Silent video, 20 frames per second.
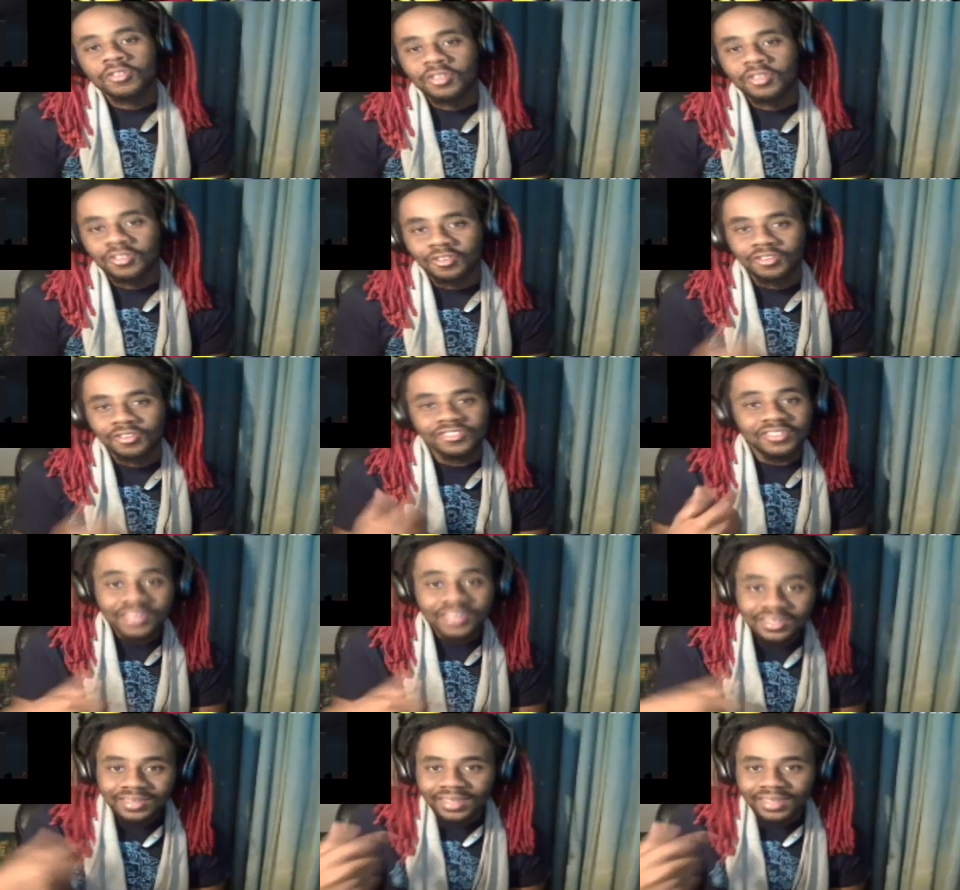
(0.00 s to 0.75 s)
So
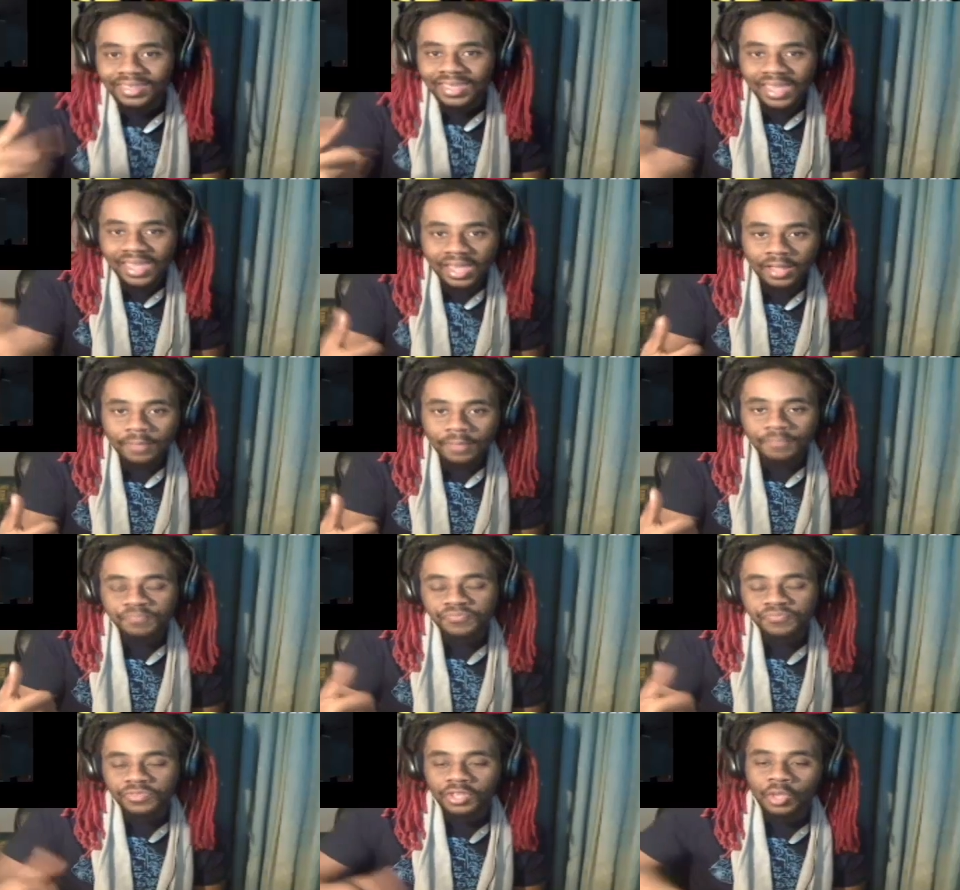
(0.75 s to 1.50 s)
he's like, yeah.
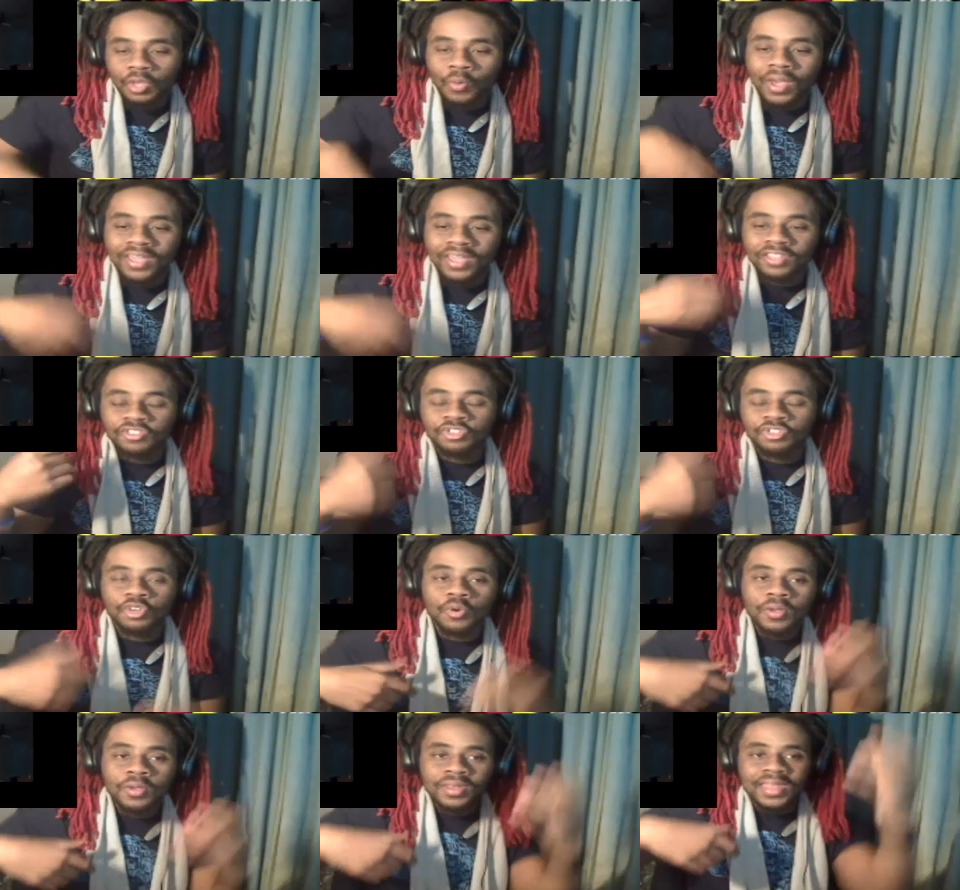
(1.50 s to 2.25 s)
While he's
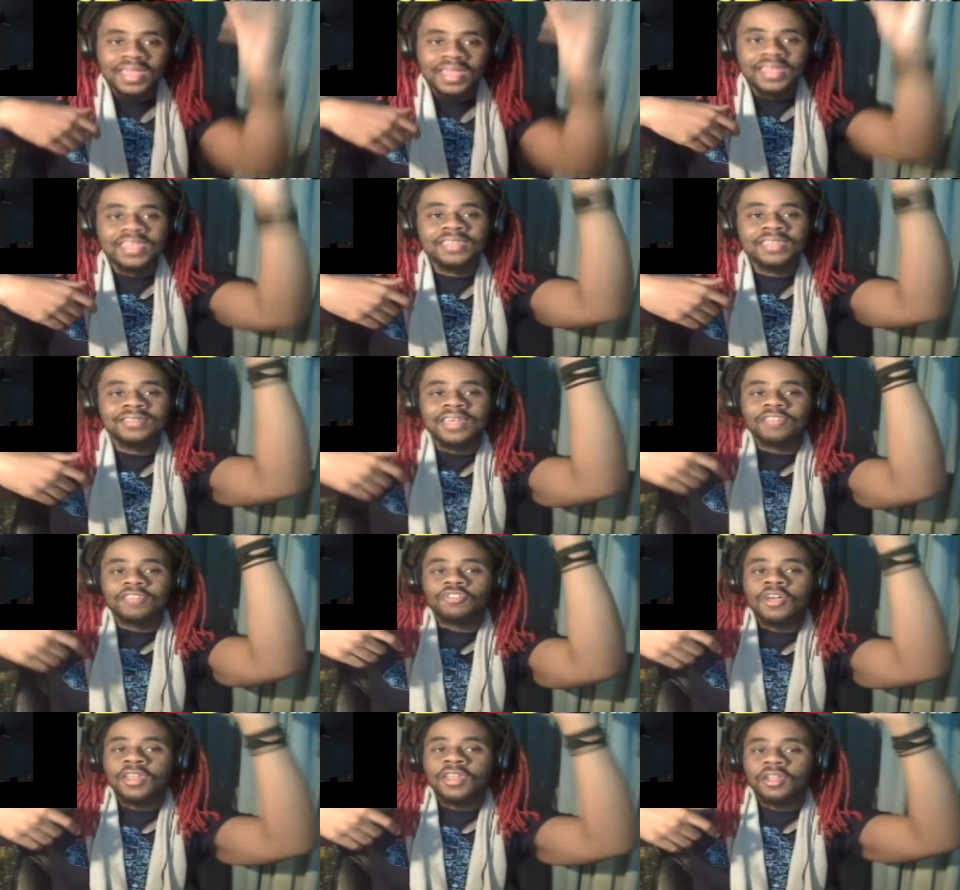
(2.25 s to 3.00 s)
doing that, he's
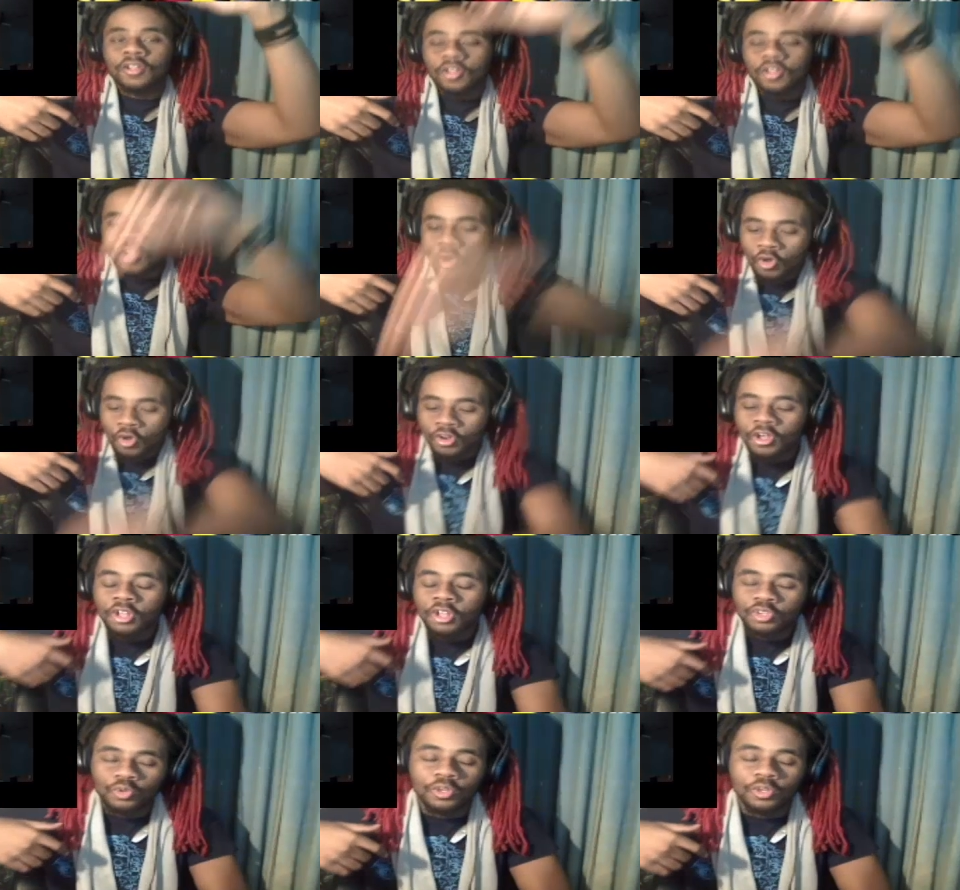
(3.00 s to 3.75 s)
like trying to hold
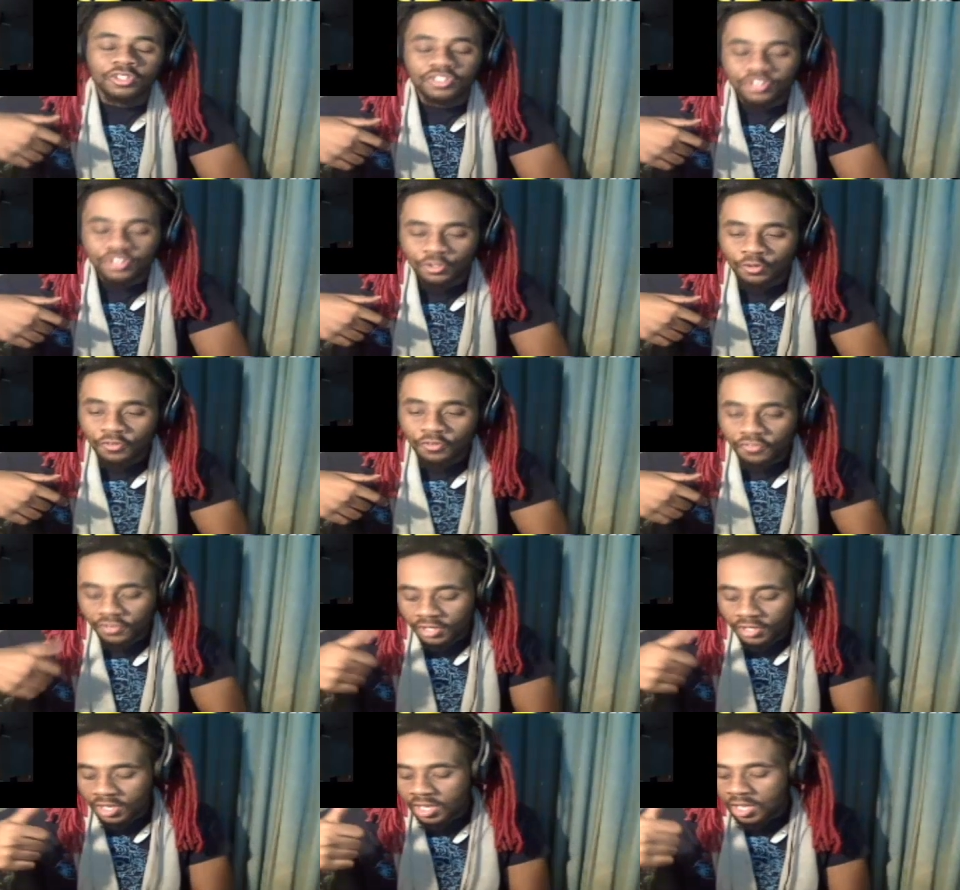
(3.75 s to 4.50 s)
on to a
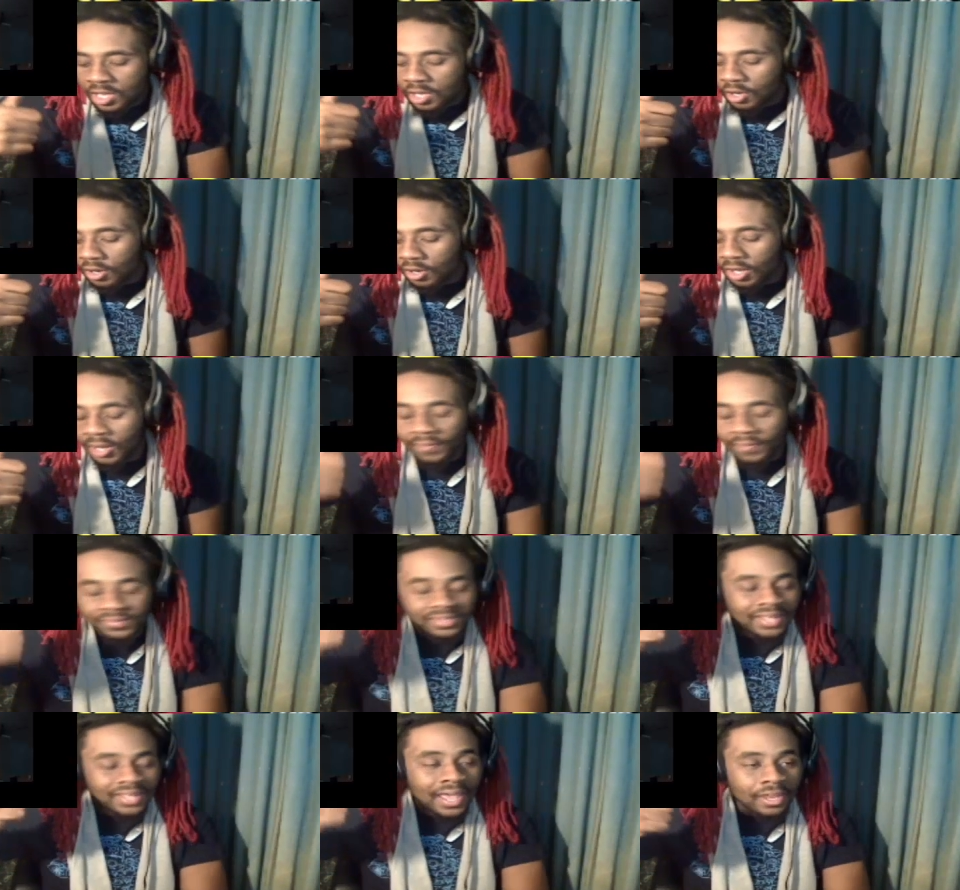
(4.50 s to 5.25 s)
tooth
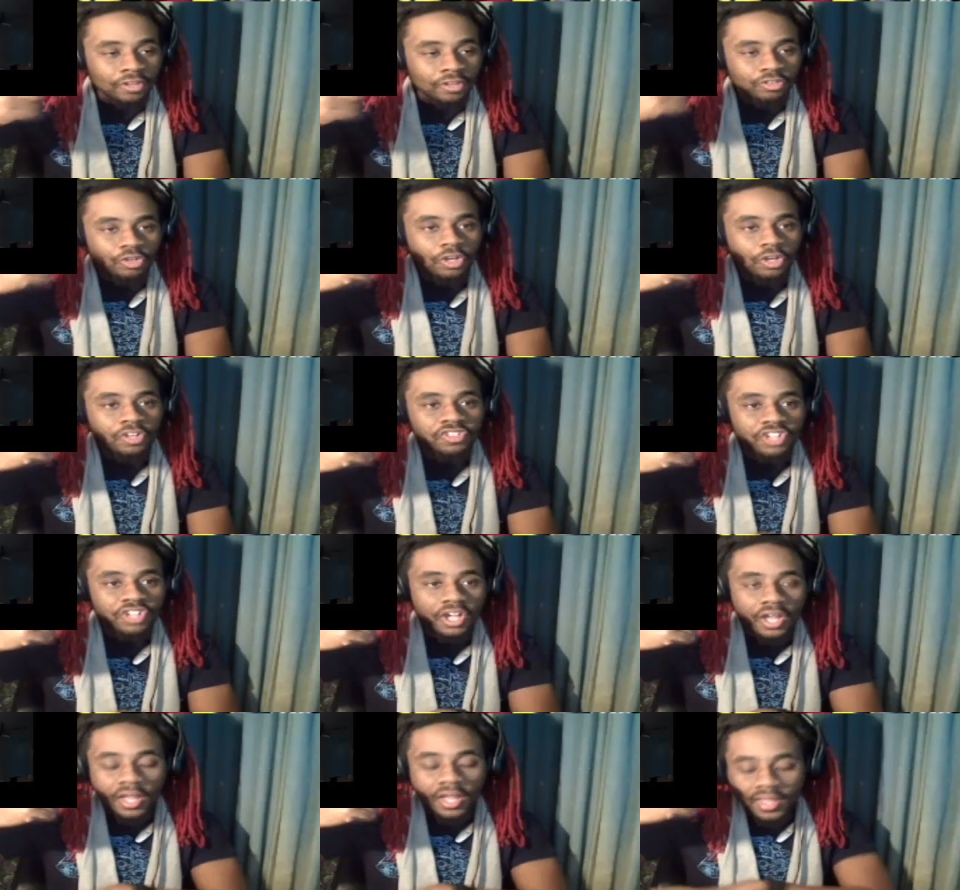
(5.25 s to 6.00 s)
of the dinosaur
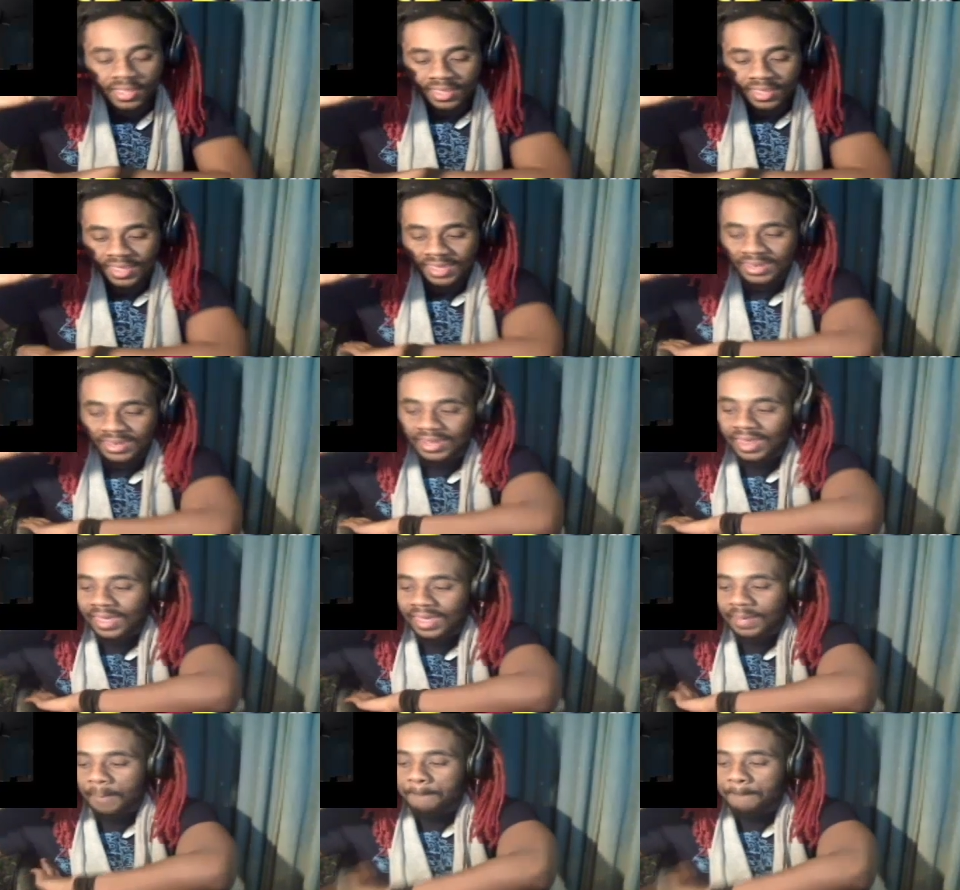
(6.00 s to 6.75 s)
jaw, and it
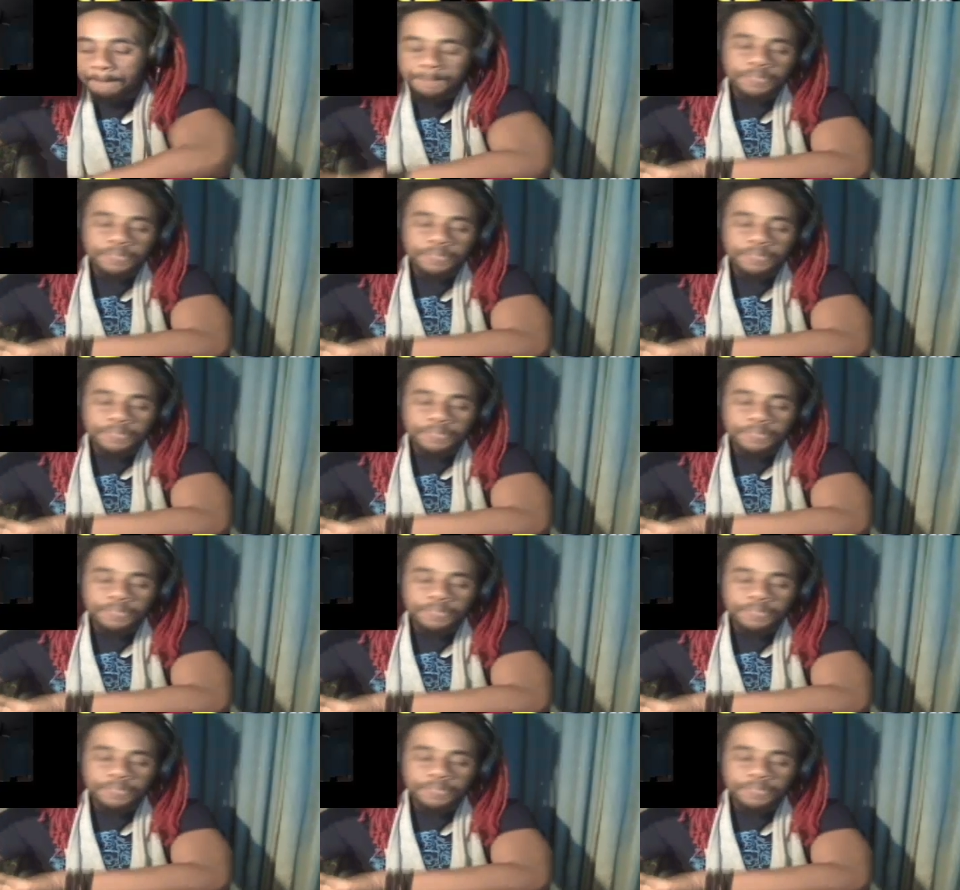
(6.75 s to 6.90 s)
like